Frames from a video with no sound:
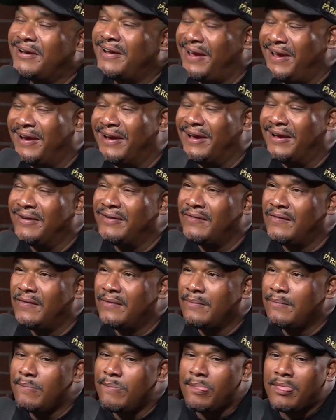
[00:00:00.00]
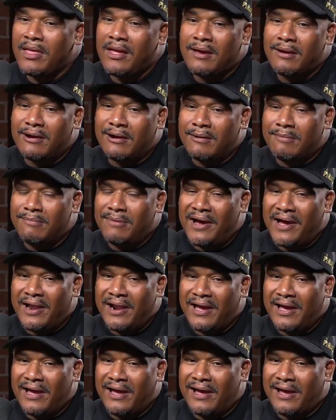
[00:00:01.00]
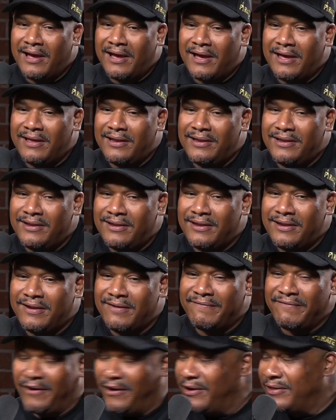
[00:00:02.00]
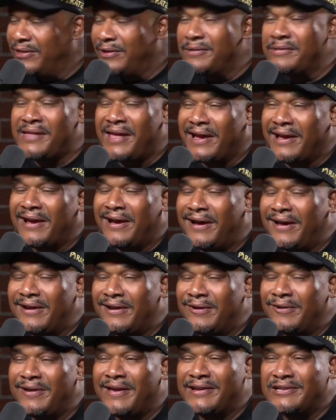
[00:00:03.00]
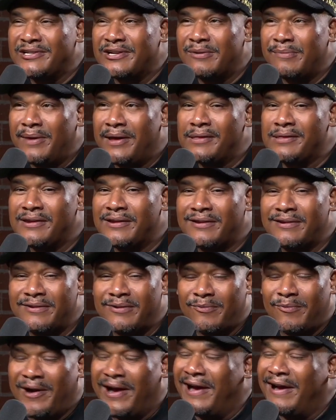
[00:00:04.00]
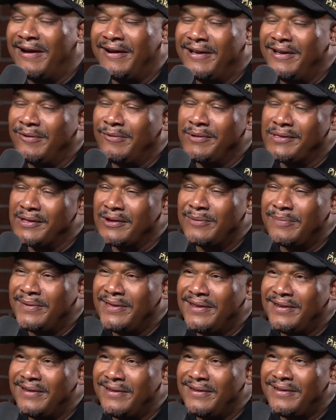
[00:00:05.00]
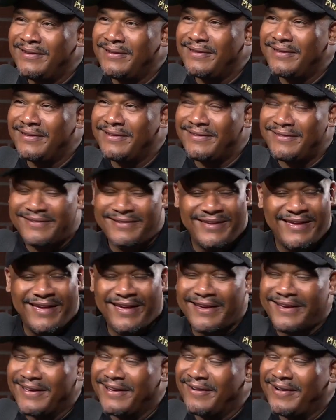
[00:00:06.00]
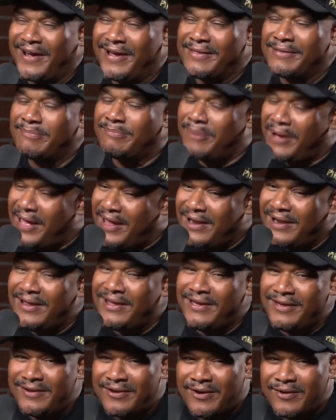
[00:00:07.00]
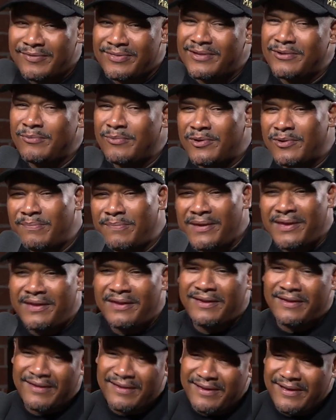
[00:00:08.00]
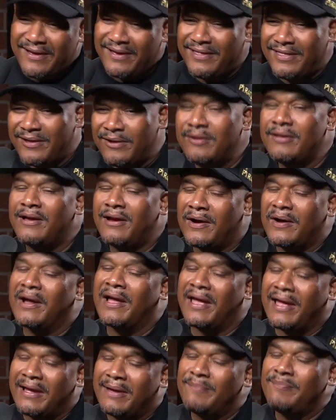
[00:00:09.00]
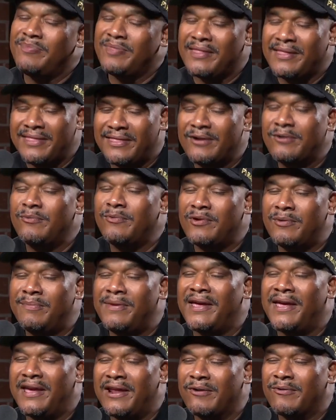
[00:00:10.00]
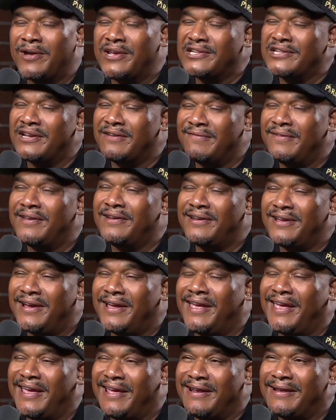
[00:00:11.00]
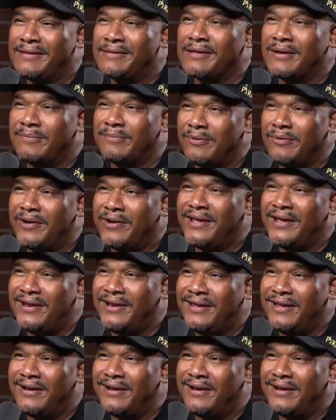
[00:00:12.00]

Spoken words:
Yeah. But for all those that caught no ketchup no mustard while it was open, yeah, congrats. But there will be an iteration of it again some point.